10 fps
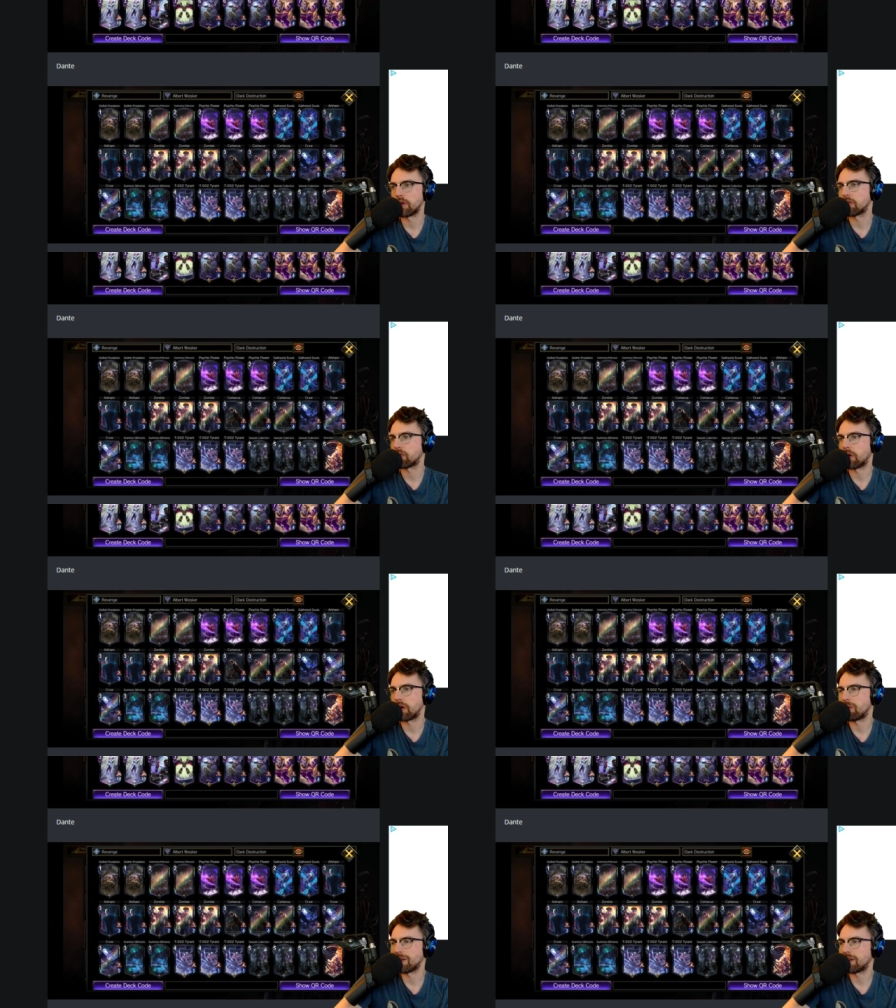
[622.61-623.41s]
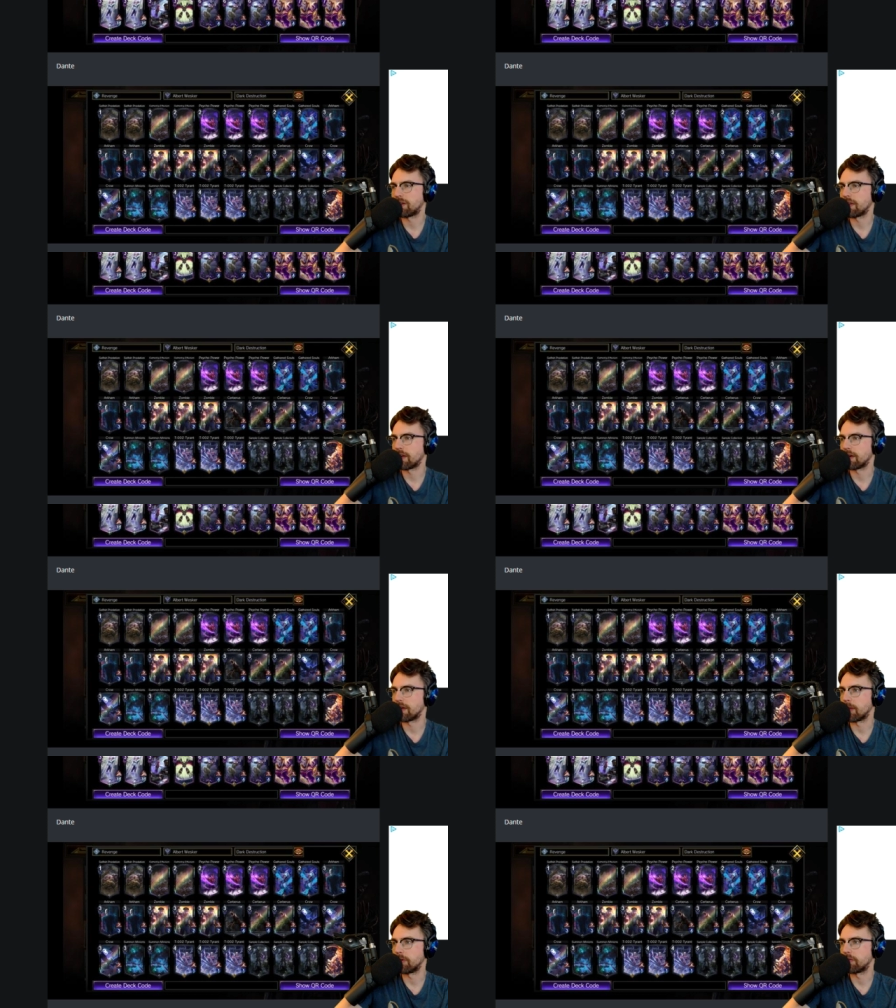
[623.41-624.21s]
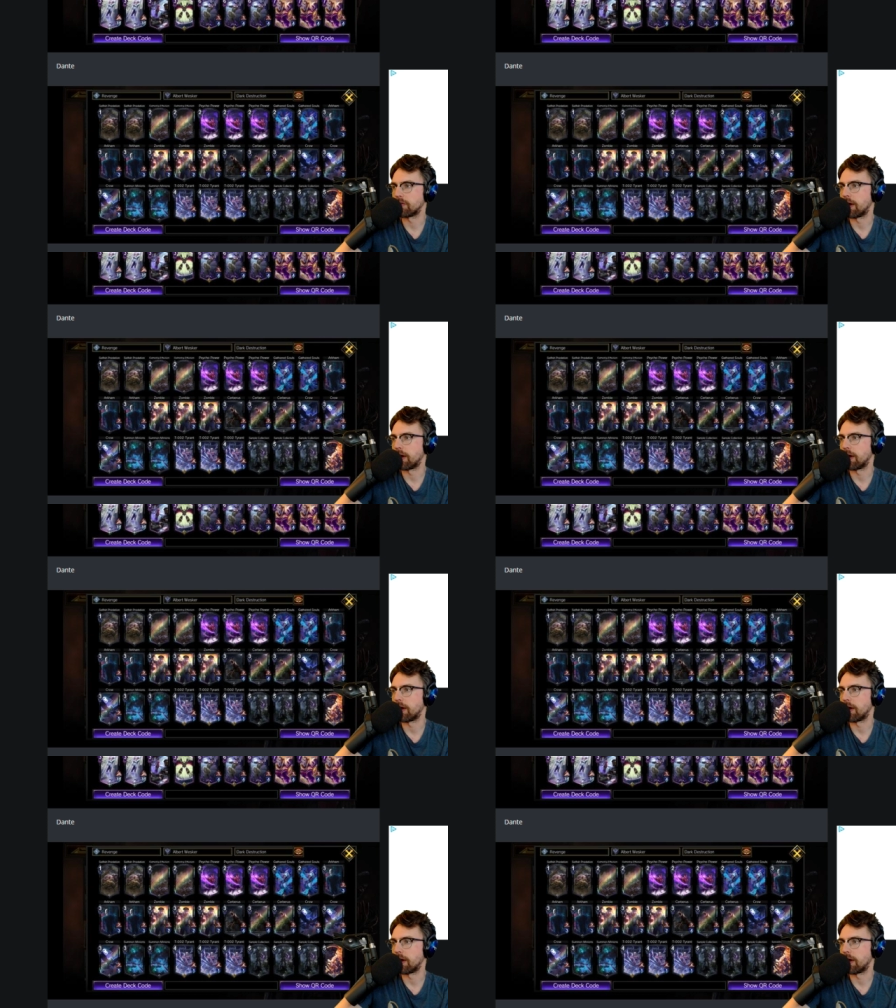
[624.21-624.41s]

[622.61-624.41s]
I don't like to take that damage.